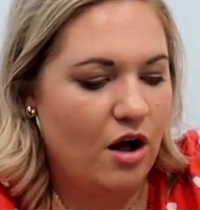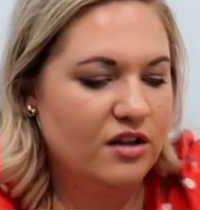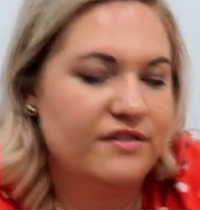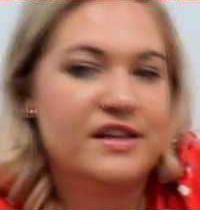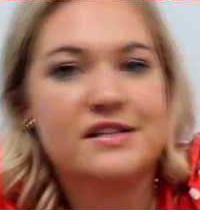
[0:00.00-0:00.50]
all
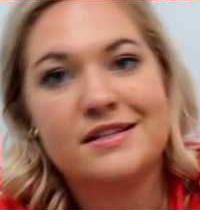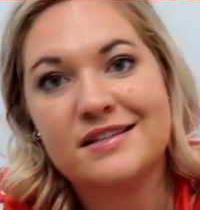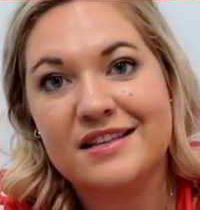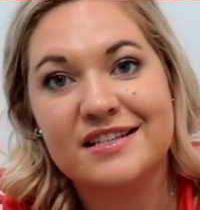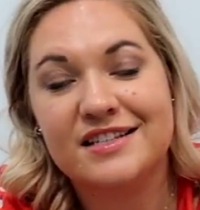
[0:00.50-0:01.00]
of these,
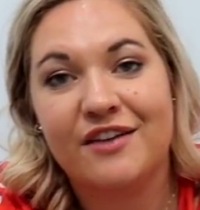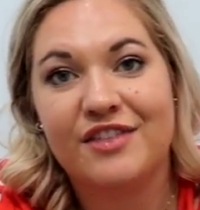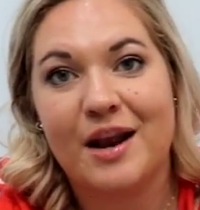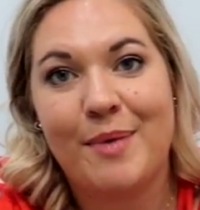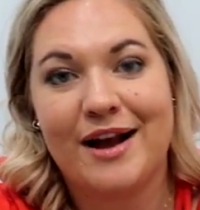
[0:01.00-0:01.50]
this stuff
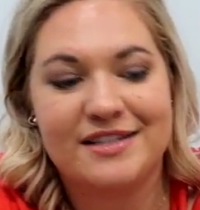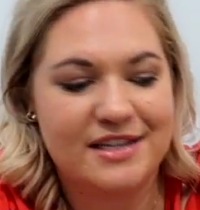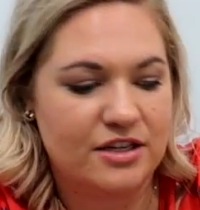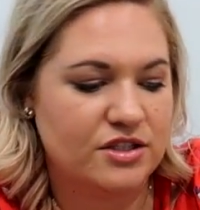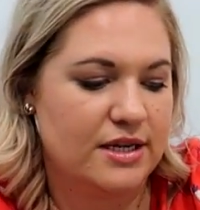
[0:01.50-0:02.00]
that I packed in
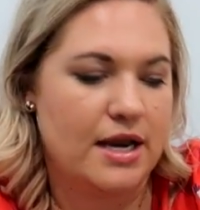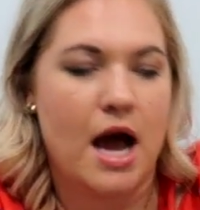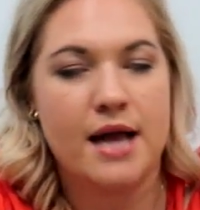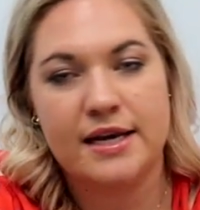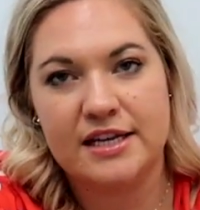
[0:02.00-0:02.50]
here did
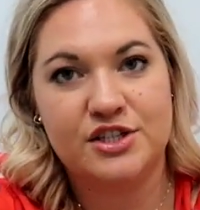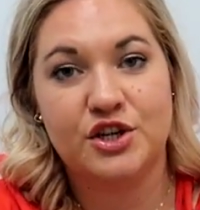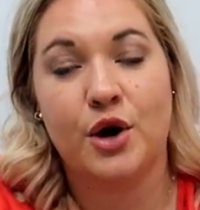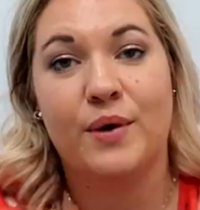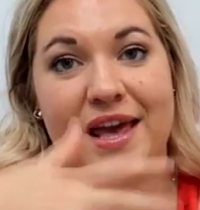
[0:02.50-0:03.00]
not need to
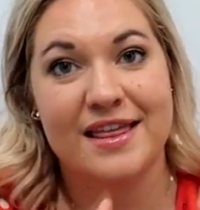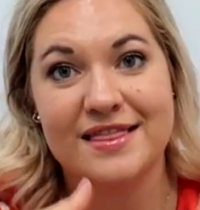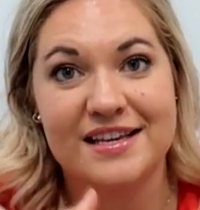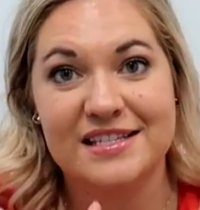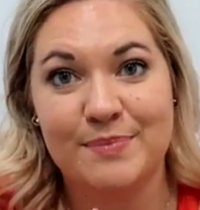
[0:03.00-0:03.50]
go in
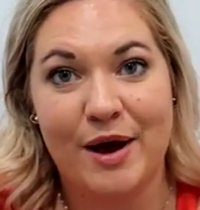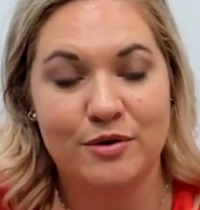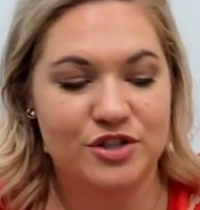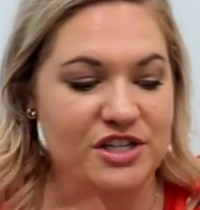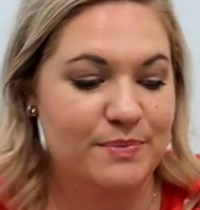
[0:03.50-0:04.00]
these
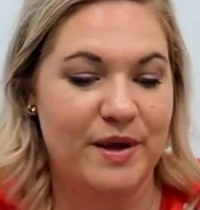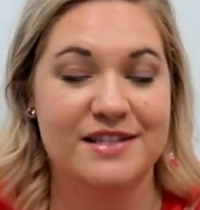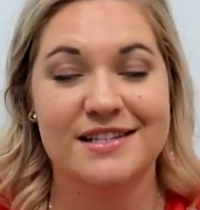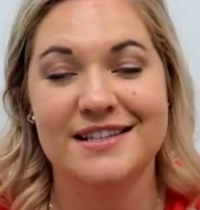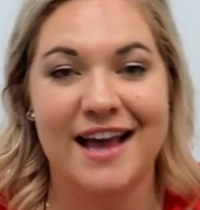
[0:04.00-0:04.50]
pouches,
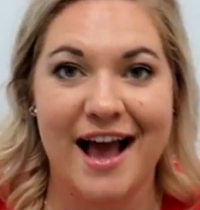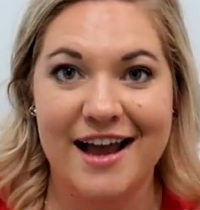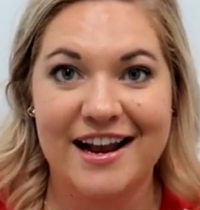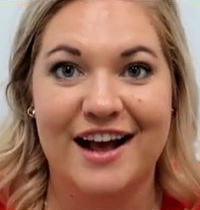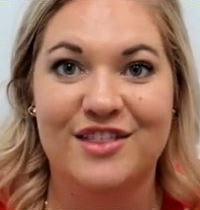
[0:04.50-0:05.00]
but since I
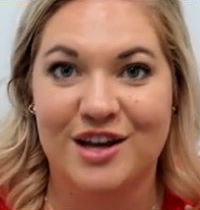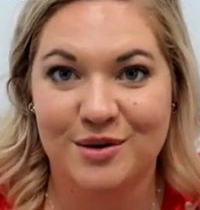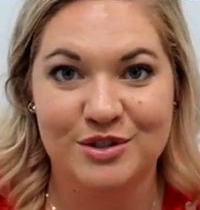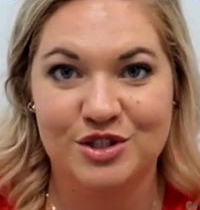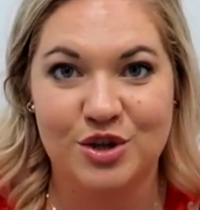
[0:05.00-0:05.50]
had it, I thought I
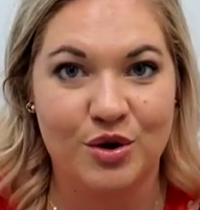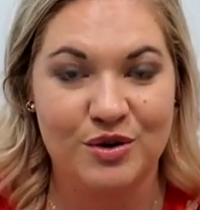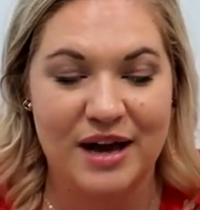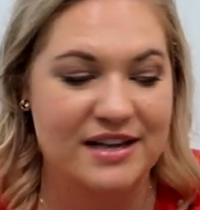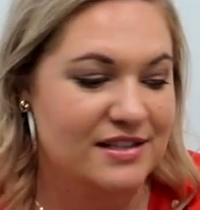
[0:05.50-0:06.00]
would show
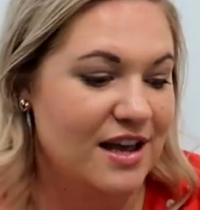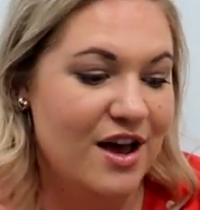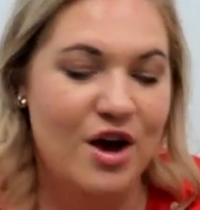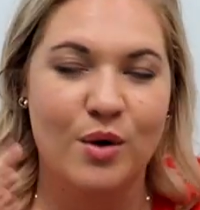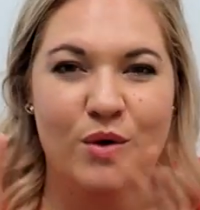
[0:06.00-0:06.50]
you guys
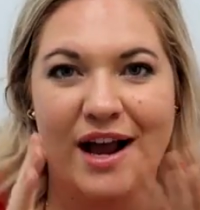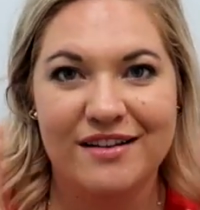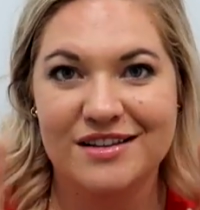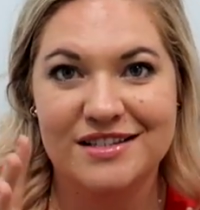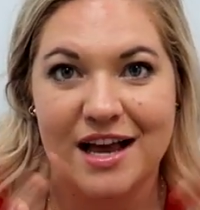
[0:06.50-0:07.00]
kind
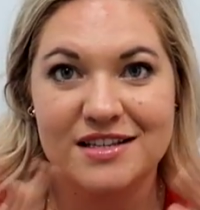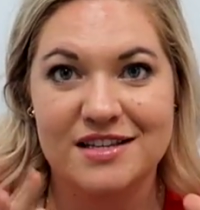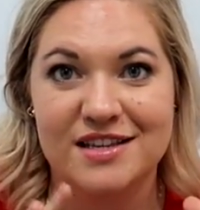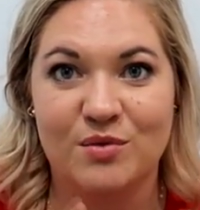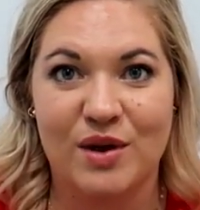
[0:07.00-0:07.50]
of the
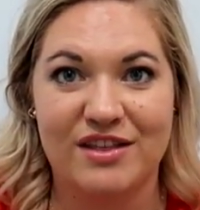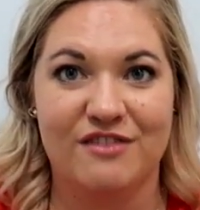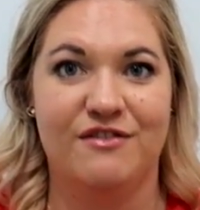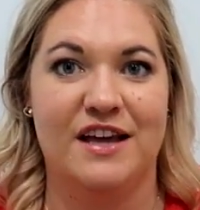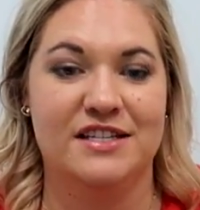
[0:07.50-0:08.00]
sizes and what they
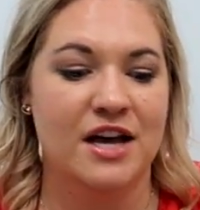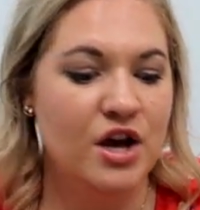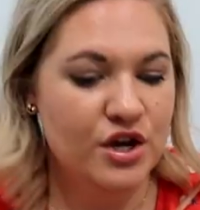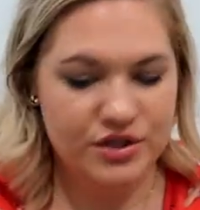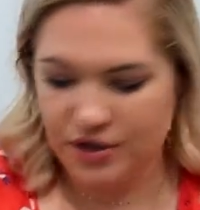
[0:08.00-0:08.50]
fit.
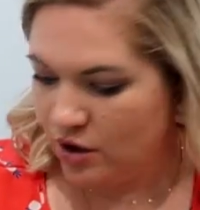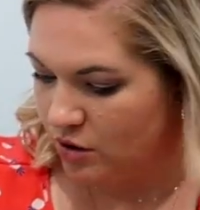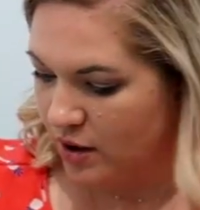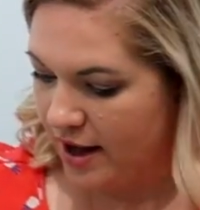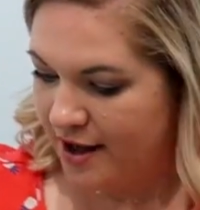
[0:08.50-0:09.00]

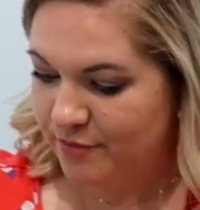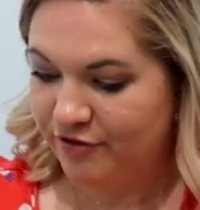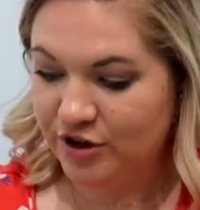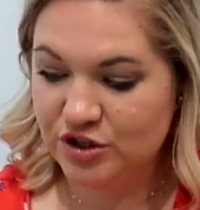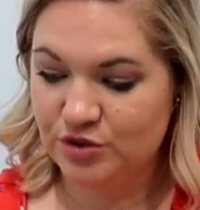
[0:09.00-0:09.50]
So um,
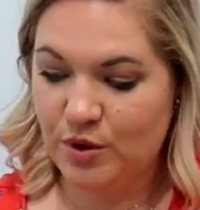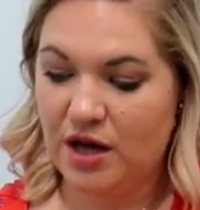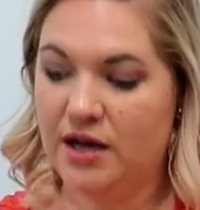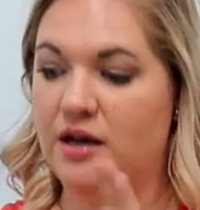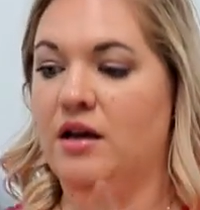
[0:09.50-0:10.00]
first
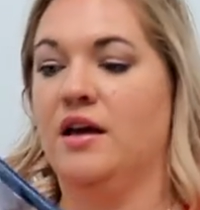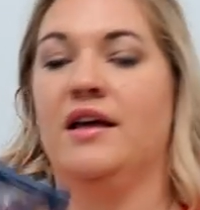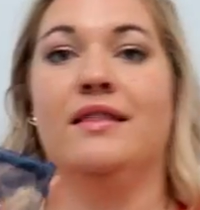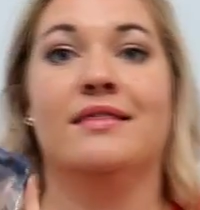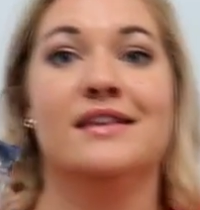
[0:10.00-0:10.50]
one,
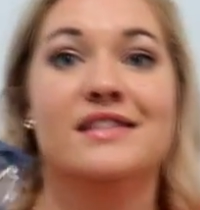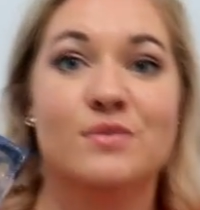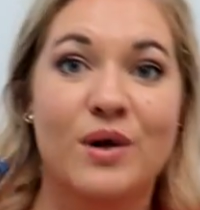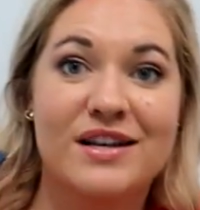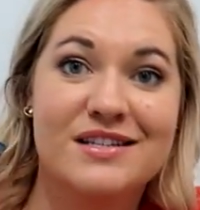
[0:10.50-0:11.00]
this
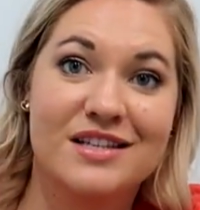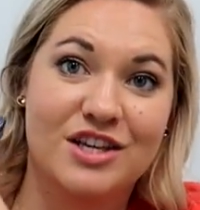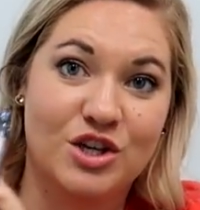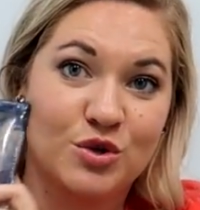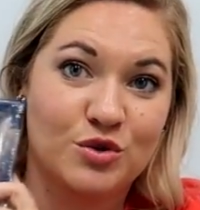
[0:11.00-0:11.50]
one is
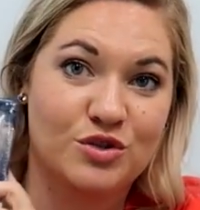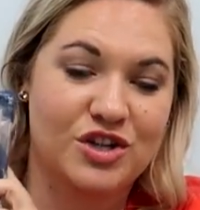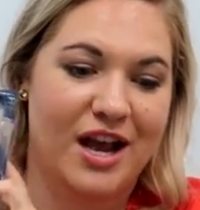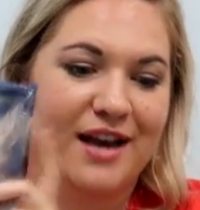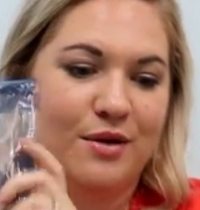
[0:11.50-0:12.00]

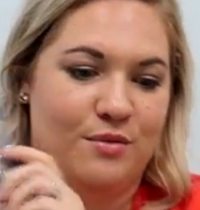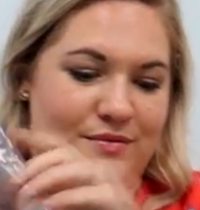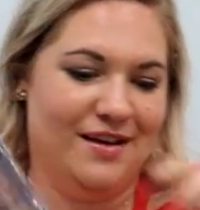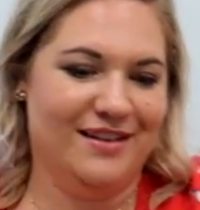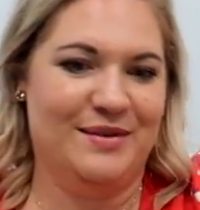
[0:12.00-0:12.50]
huge, and it,
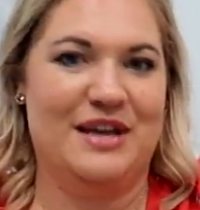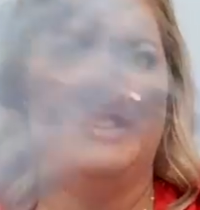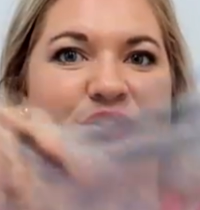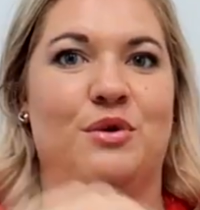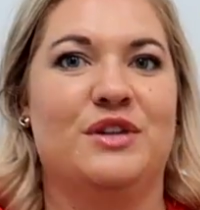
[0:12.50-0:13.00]
let me
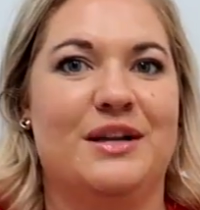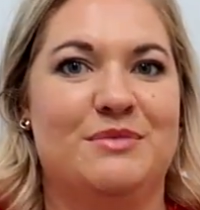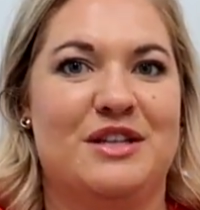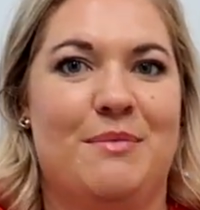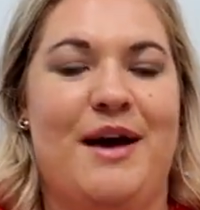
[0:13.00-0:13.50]
just hold it up
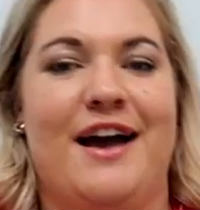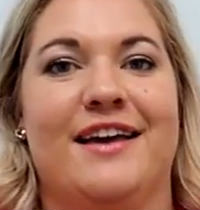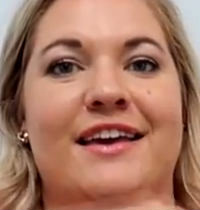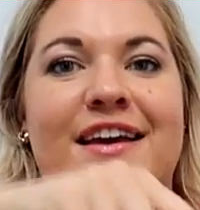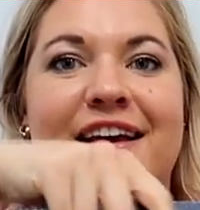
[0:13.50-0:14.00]
to the
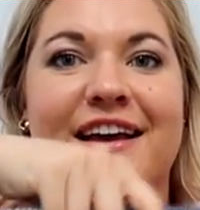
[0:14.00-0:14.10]
bag.